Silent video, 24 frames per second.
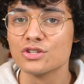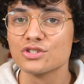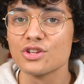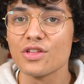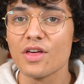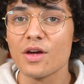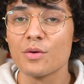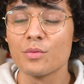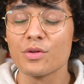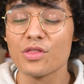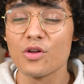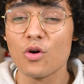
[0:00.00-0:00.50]
So
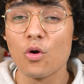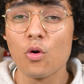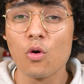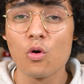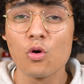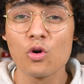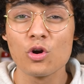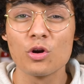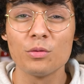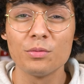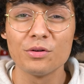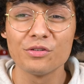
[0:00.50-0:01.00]
then with a
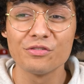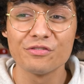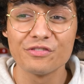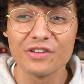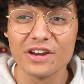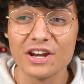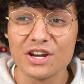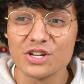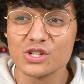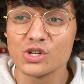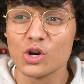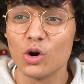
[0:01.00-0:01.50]
horrible
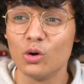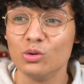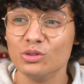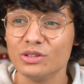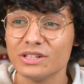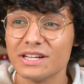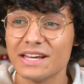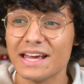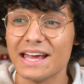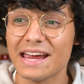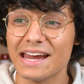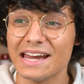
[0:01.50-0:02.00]
finish
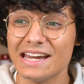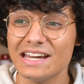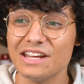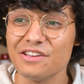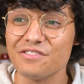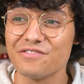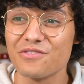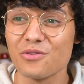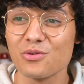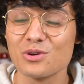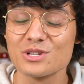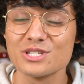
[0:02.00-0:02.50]
only
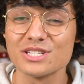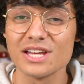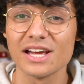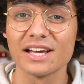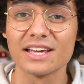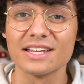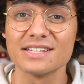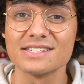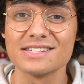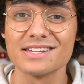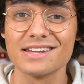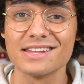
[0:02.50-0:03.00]
84
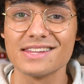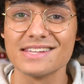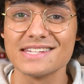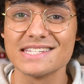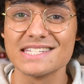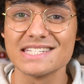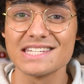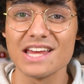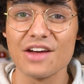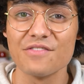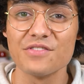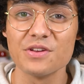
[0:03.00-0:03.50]
seconds into this
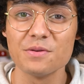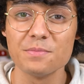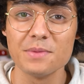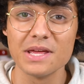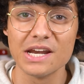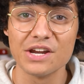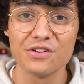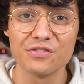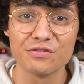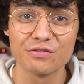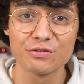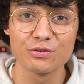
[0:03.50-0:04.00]

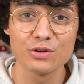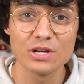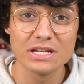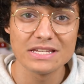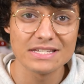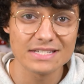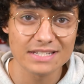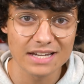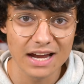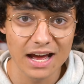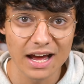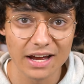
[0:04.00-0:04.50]
7-minute
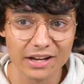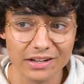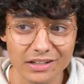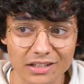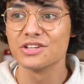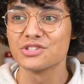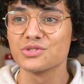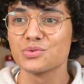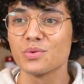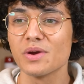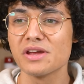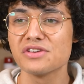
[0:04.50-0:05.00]

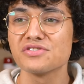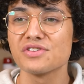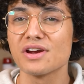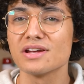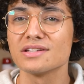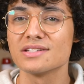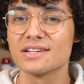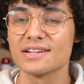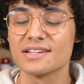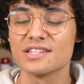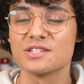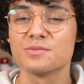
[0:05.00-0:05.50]
freestyle, Sway
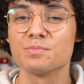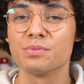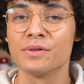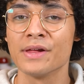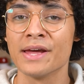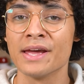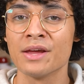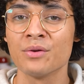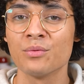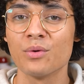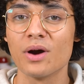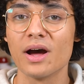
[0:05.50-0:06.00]
tries to
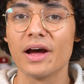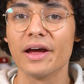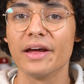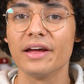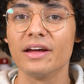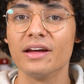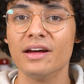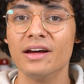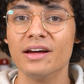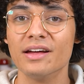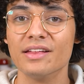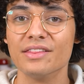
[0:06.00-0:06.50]
explain why
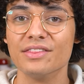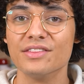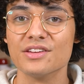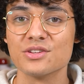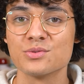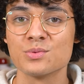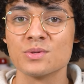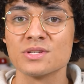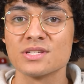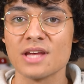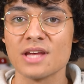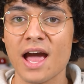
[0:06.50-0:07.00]

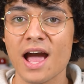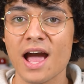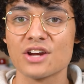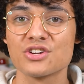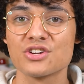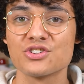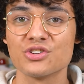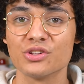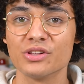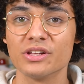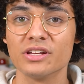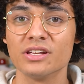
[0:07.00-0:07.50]
this was
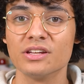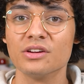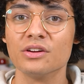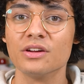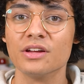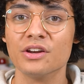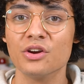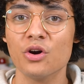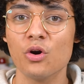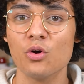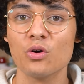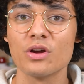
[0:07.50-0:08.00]
actually
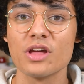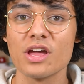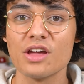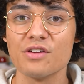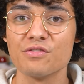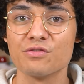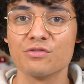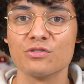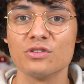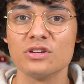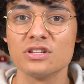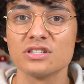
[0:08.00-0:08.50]
an okay
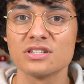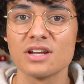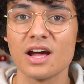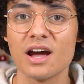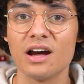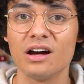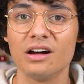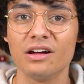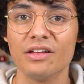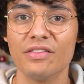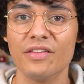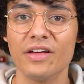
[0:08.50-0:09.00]

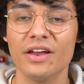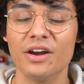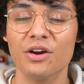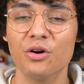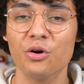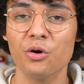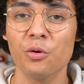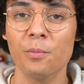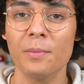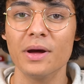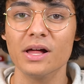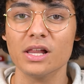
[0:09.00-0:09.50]
freestyle, and then
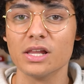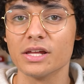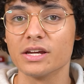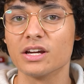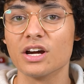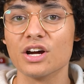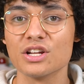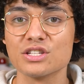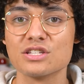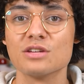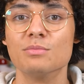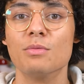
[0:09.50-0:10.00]
O'Malley
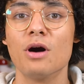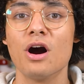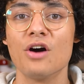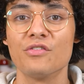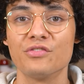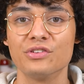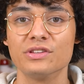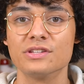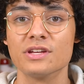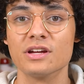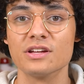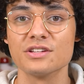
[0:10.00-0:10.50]
cuts him off
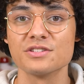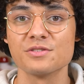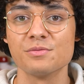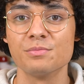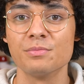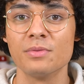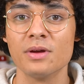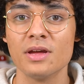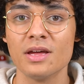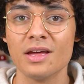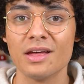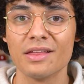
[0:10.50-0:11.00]
and tells him
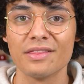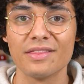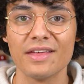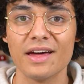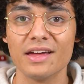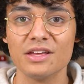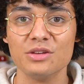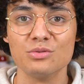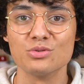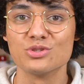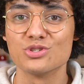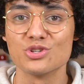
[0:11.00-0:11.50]
that
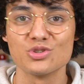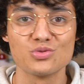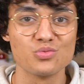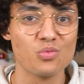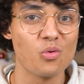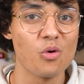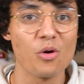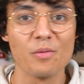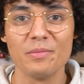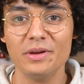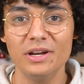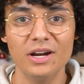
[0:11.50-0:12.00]
he was just
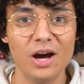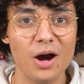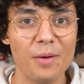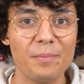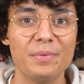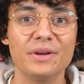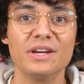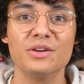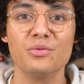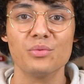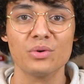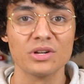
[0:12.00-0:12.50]
warming up
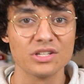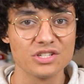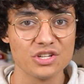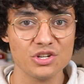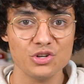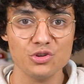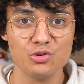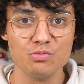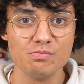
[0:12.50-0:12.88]
and he wants a new